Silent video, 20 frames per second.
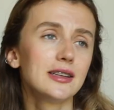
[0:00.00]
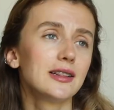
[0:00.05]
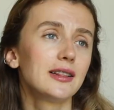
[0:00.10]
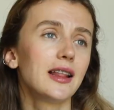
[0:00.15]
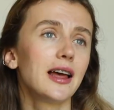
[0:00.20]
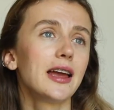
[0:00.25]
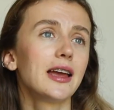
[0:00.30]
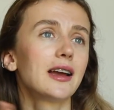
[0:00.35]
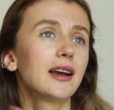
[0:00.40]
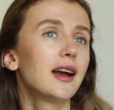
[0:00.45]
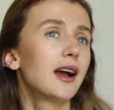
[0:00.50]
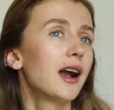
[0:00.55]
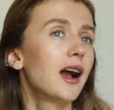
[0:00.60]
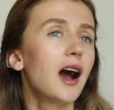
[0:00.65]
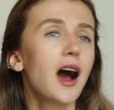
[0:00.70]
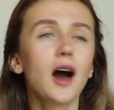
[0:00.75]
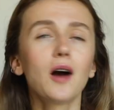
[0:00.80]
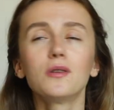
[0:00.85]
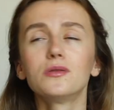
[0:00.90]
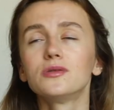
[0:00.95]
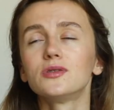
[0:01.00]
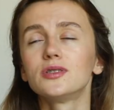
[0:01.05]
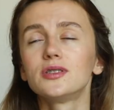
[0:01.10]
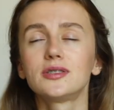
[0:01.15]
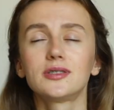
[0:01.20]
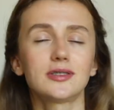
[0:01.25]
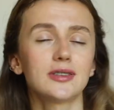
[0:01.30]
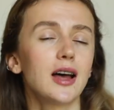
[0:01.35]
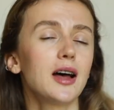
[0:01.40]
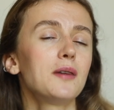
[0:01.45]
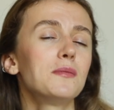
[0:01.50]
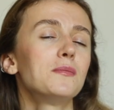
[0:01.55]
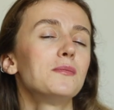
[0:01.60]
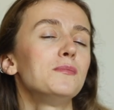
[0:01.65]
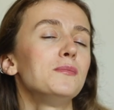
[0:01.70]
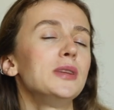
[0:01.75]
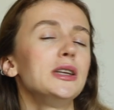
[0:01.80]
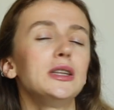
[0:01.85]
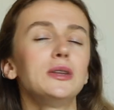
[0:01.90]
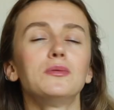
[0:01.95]
like count,
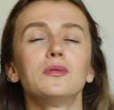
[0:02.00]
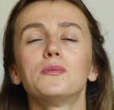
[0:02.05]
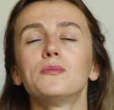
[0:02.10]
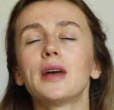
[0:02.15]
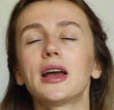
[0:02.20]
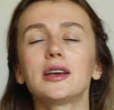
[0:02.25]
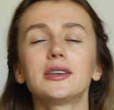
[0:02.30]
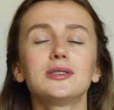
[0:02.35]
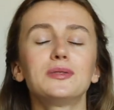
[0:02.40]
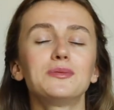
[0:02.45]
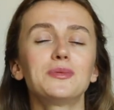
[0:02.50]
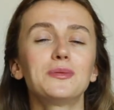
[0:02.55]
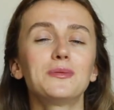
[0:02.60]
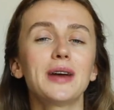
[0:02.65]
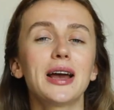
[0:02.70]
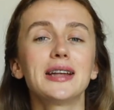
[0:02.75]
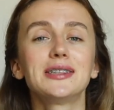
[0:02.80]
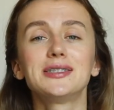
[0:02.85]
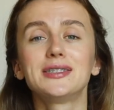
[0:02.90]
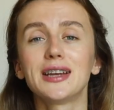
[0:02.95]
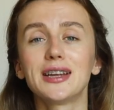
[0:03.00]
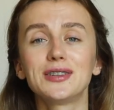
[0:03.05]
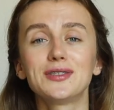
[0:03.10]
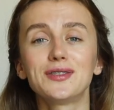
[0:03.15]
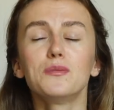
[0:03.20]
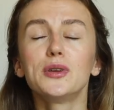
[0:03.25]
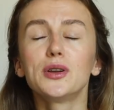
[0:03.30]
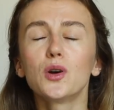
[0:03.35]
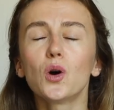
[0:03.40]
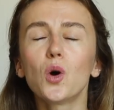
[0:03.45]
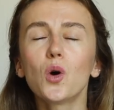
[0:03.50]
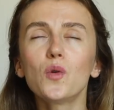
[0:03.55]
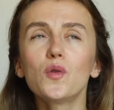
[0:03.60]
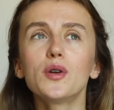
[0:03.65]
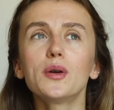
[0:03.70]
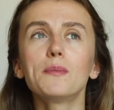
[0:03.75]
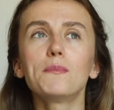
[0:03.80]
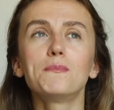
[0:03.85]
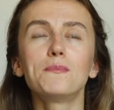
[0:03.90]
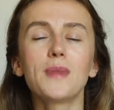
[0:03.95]
sum, minimum, maximum, etc., but
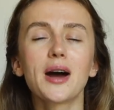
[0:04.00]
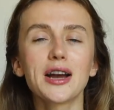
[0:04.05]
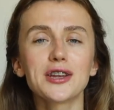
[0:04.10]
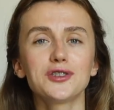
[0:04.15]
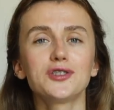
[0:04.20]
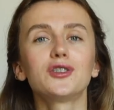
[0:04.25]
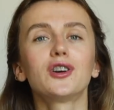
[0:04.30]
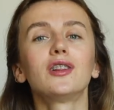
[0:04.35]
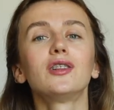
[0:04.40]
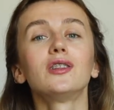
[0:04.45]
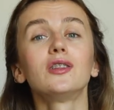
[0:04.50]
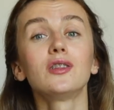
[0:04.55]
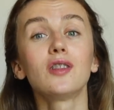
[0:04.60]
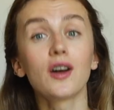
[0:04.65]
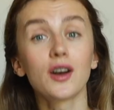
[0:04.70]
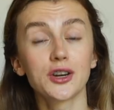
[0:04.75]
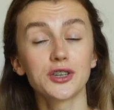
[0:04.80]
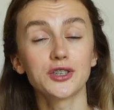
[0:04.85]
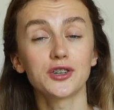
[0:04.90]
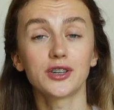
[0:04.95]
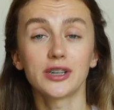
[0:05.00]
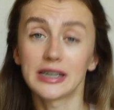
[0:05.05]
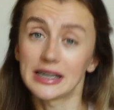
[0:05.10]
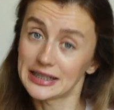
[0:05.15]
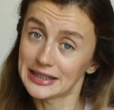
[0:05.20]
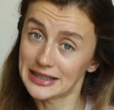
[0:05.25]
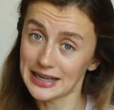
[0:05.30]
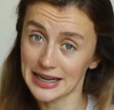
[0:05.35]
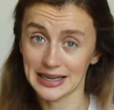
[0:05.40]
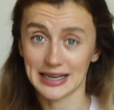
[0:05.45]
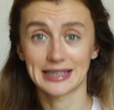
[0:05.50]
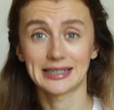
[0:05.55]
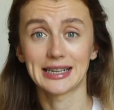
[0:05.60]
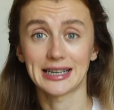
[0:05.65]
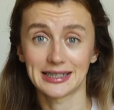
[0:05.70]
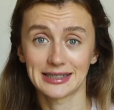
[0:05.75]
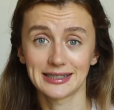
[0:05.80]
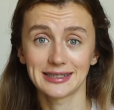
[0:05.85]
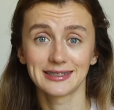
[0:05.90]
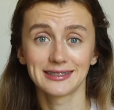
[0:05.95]
over much larger data
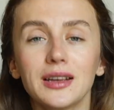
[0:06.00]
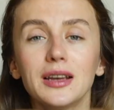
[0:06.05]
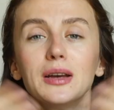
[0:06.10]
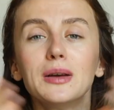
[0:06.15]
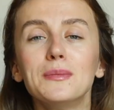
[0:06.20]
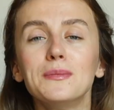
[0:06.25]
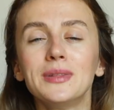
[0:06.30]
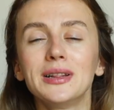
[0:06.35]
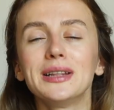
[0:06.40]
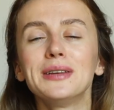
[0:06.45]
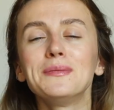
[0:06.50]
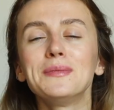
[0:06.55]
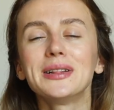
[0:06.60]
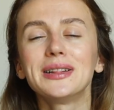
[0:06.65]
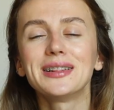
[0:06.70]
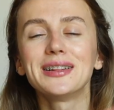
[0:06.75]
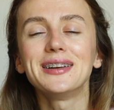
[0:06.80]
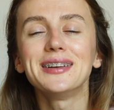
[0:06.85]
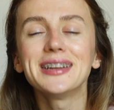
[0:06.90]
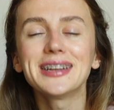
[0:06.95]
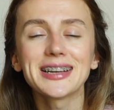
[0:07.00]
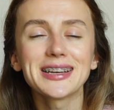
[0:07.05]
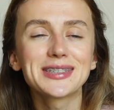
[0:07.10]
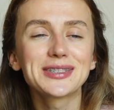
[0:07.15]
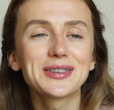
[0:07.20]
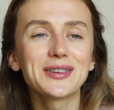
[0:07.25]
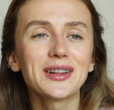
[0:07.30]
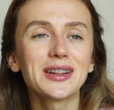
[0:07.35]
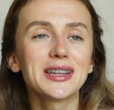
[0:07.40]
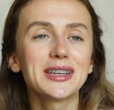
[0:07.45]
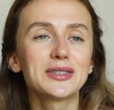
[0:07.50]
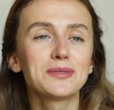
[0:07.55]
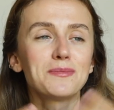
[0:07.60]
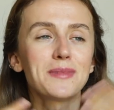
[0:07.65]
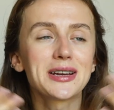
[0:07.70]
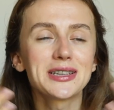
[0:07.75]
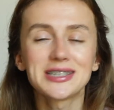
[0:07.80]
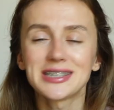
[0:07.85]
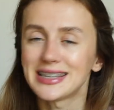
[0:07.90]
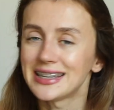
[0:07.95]
sets. Believe me, learning SQL is
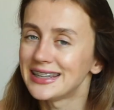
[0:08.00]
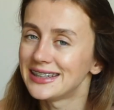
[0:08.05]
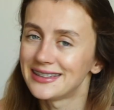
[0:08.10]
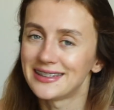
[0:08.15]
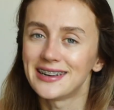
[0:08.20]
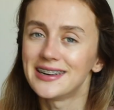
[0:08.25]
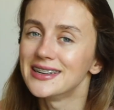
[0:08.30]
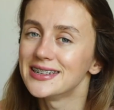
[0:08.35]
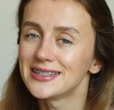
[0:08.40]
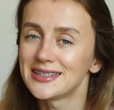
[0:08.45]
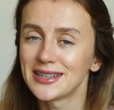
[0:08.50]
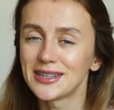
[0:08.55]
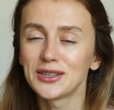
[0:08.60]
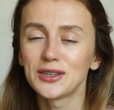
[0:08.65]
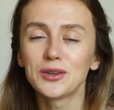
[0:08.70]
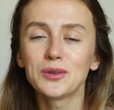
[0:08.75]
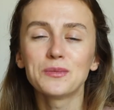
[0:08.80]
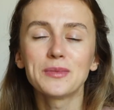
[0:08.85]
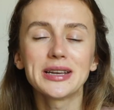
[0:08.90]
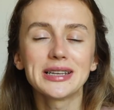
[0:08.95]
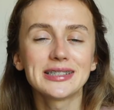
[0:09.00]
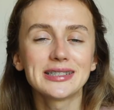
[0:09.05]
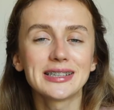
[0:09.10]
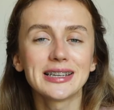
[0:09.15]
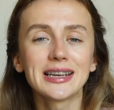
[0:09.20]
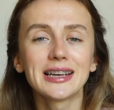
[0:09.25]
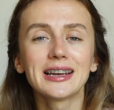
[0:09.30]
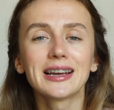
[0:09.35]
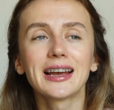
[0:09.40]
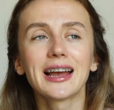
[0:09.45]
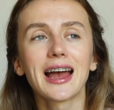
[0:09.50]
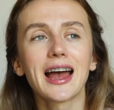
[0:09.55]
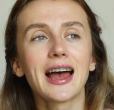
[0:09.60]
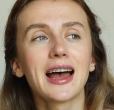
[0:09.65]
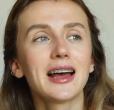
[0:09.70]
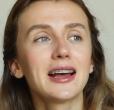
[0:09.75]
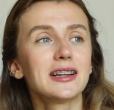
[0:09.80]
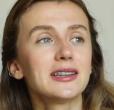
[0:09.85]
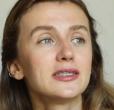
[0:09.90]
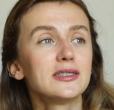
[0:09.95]
much easier than you may think
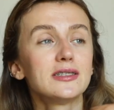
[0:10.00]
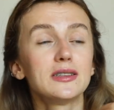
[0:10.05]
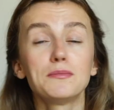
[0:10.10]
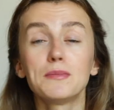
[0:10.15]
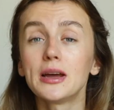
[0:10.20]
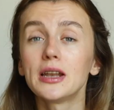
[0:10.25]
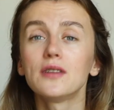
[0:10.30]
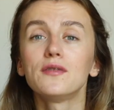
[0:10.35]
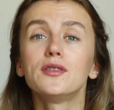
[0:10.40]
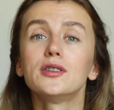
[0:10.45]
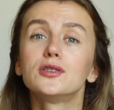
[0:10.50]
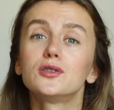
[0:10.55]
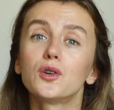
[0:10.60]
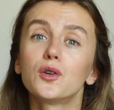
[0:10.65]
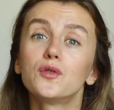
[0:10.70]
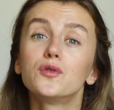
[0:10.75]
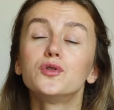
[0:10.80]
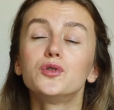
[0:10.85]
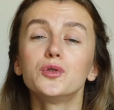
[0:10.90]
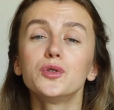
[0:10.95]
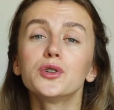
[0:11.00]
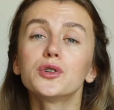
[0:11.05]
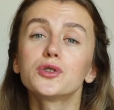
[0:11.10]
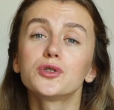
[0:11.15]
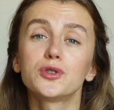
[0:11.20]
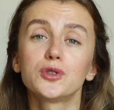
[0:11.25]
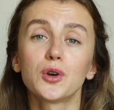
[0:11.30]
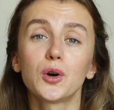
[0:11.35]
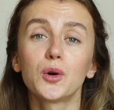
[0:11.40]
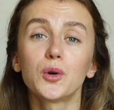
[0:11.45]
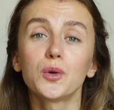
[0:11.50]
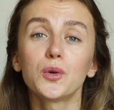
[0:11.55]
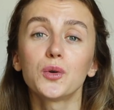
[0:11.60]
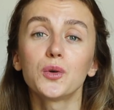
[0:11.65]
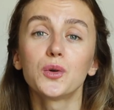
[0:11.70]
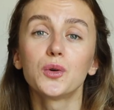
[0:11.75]
and the benefits of doing so